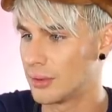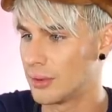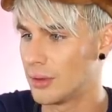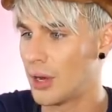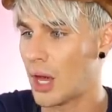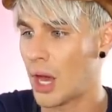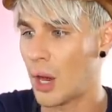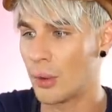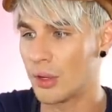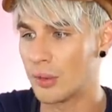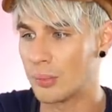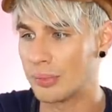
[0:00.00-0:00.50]

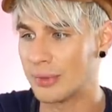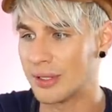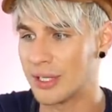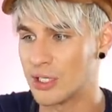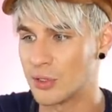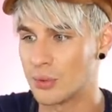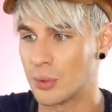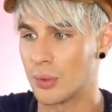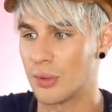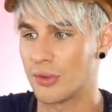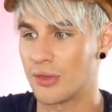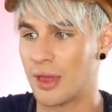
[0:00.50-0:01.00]
Not with
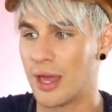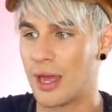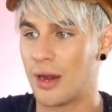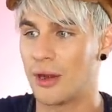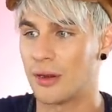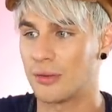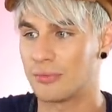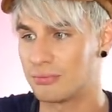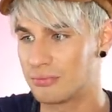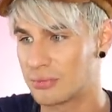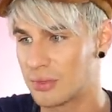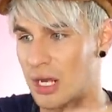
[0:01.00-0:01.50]
bleach, but with
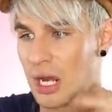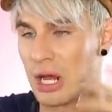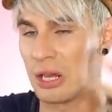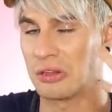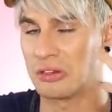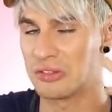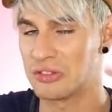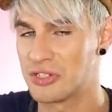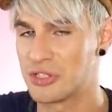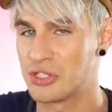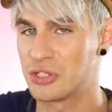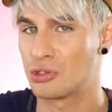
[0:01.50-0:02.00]
hair
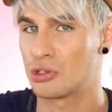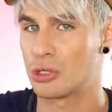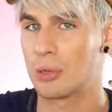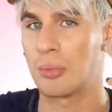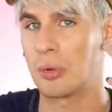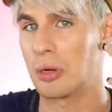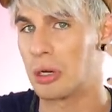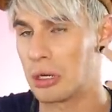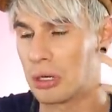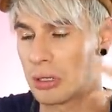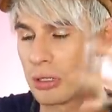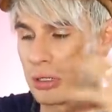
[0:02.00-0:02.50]
color here.
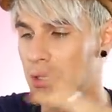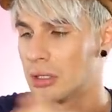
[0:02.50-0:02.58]
stripper.